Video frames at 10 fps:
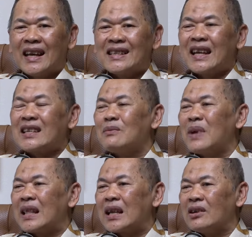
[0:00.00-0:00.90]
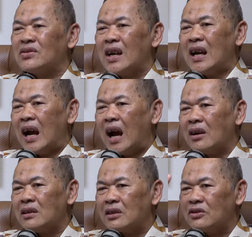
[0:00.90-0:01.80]
It's just a matter of
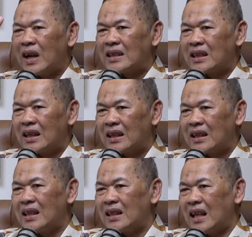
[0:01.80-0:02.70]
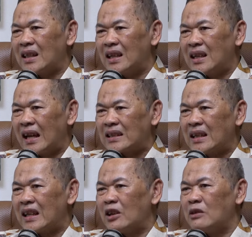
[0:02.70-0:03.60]
how to facilitate that the
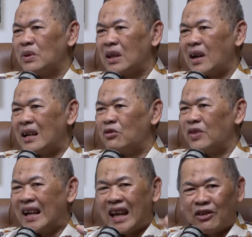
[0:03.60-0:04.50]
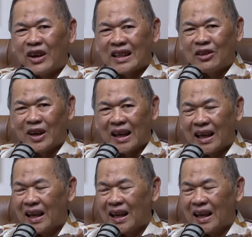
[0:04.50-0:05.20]
reaction could be run very effectively.